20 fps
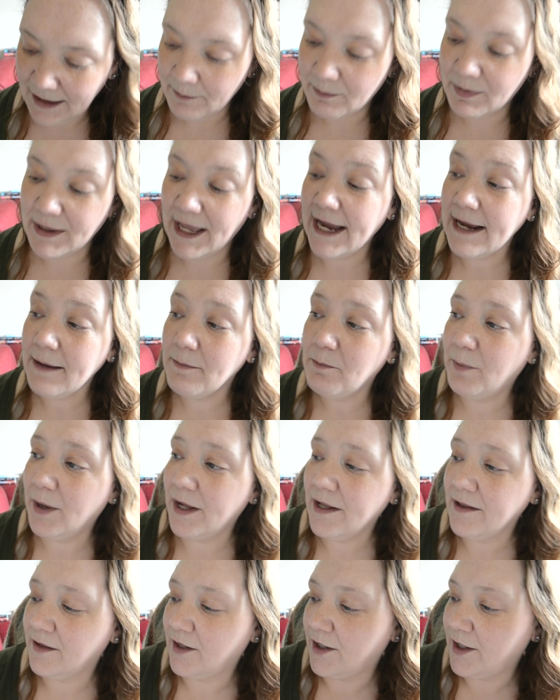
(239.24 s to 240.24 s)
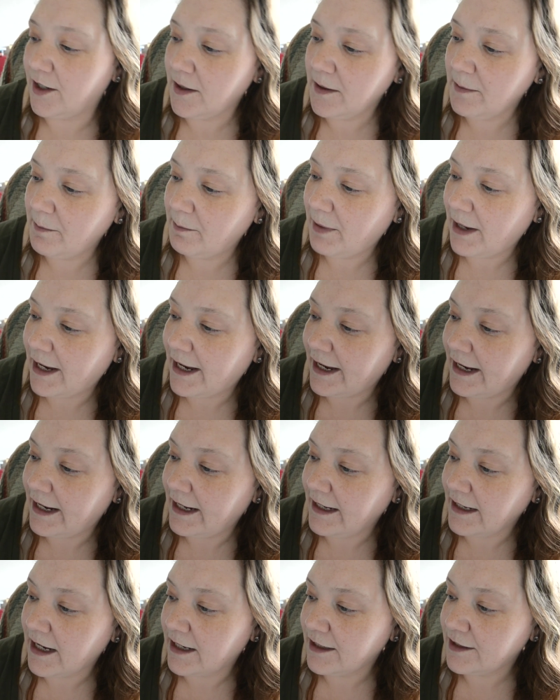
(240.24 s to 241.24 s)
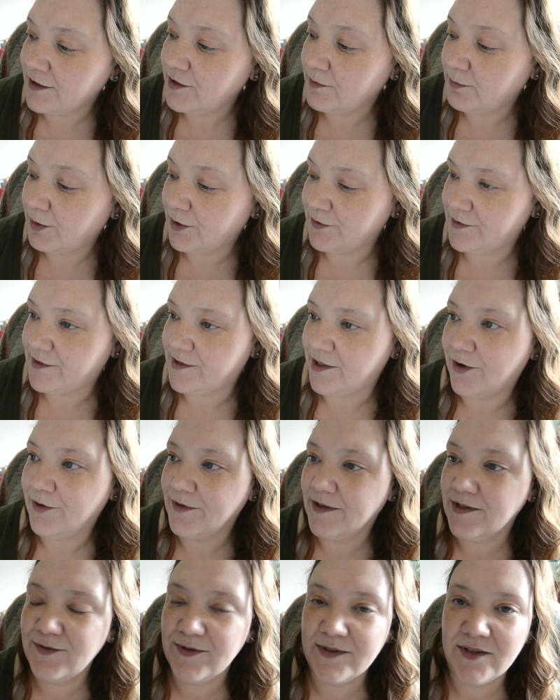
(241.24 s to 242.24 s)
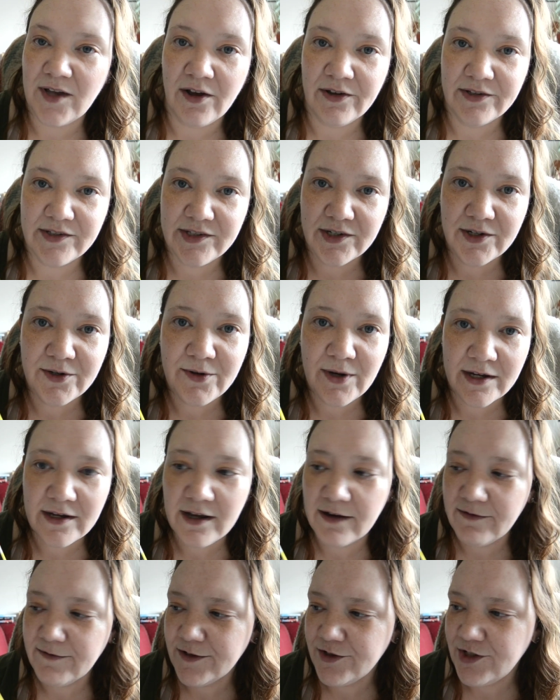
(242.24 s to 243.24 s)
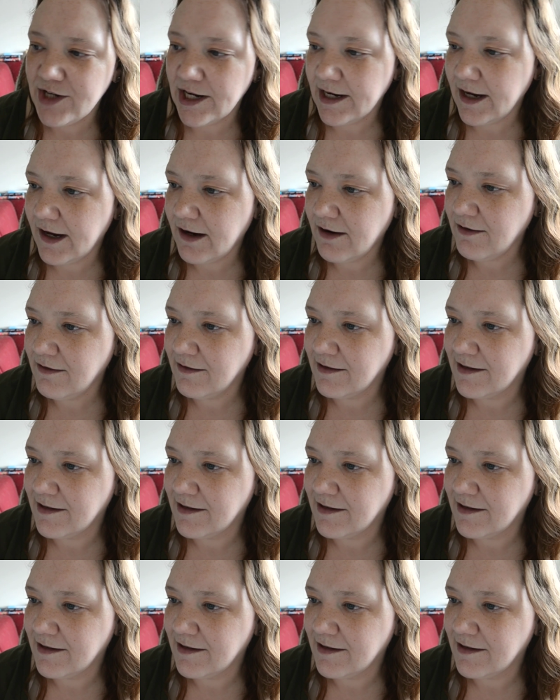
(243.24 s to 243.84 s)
Black Butler by Yana Toboso. This was also a cover checkout